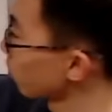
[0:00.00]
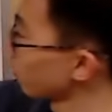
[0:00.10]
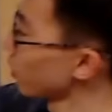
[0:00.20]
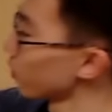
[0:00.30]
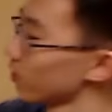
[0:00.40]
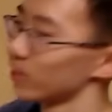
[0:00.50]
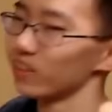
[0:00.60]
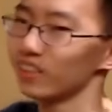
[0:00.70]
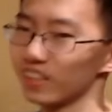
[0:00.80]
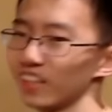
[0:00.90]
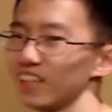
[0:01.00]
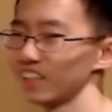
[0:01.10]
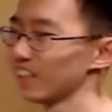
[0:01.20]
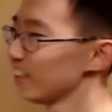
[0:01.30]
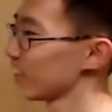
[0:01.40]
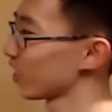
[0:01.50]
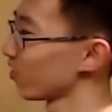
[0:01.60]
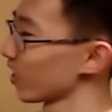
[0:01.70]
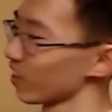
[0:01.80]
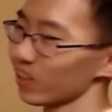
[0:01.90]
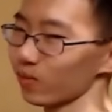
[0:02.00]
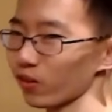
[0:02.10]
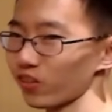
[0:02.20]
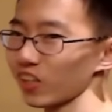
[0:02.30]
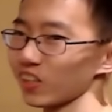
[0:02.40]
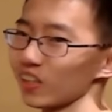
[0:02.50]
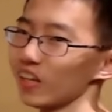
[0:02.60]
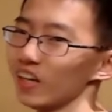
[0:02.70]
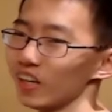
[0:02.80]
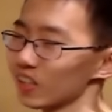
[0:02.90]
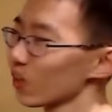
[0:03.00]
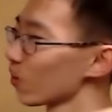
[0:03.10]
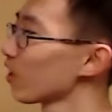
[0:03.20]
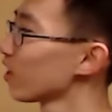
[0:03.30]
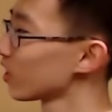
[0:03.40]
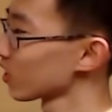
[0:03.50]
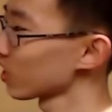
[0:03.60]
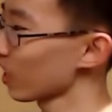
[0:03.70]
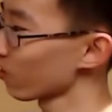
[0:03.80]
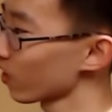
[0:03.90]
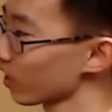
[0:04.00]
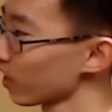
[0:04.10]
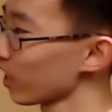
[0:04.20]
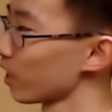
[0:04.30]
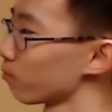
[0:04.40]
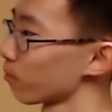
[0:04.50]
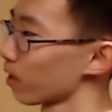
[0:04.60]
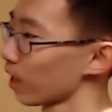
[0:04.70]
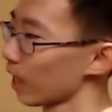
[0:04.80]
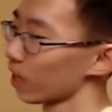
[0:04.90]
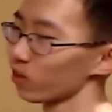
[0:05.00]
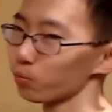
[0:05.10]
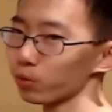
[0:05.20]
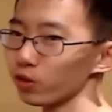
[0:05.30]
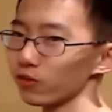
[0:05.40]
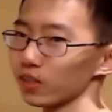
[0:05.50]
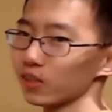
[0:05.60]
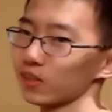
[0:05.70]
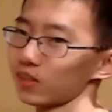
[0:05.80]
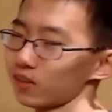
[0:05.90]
you know, just to make it look more fancy. So this is our claim. How do we prove it?